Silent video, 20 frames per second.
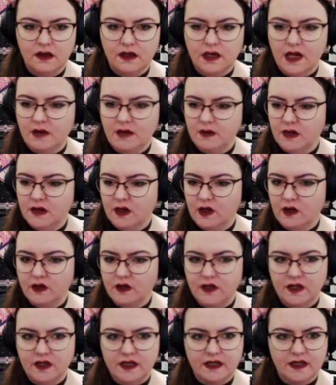Now I'm going to go
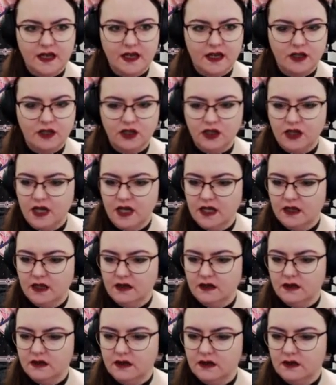to the stash
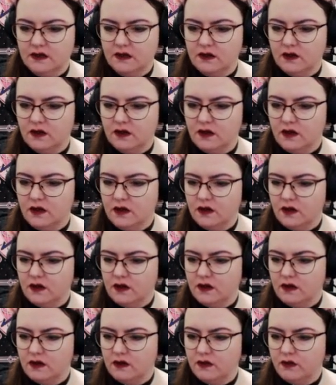and
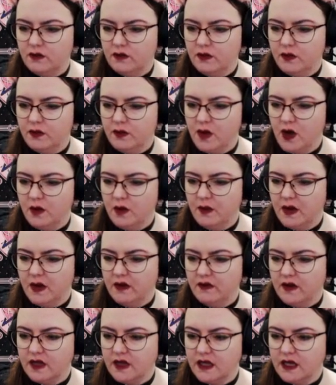pop
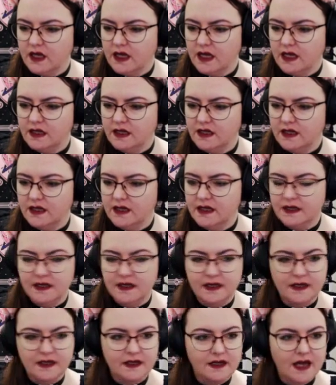everything into the
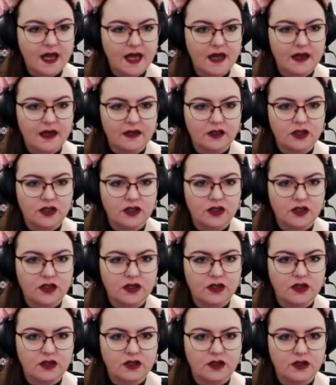
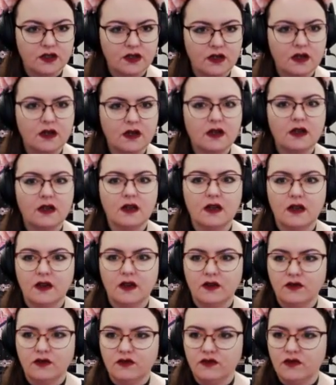stash.
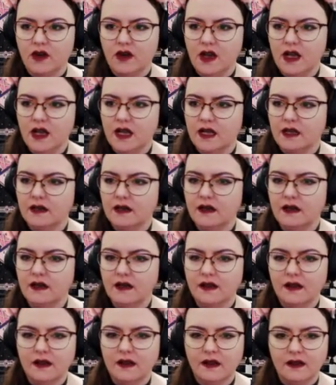Right.
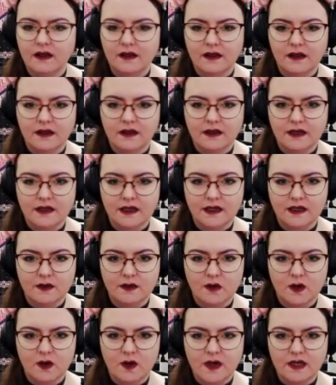It's got some
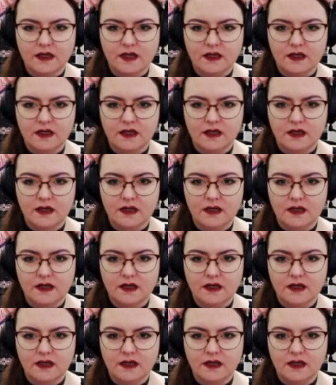more cost.